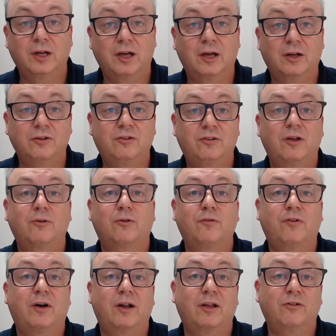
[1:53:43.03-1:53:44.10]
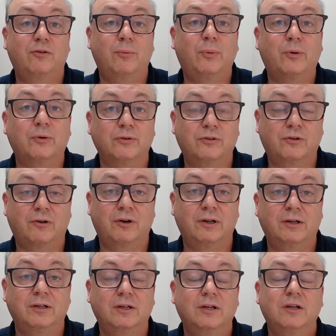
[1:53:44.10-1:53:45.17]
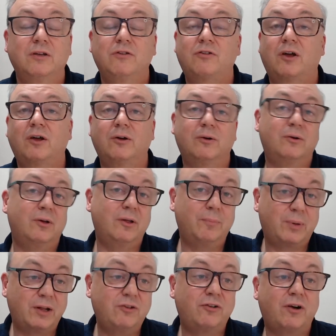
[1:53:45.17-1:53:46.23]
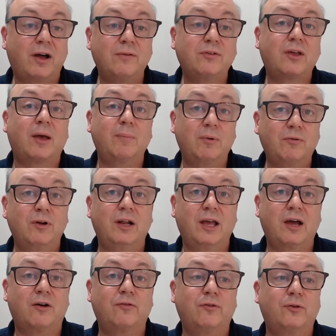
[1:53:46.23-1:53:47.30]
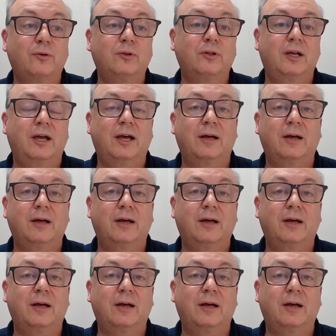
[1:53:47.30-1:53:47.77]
general finance report screen. So pledge drives can be really helpful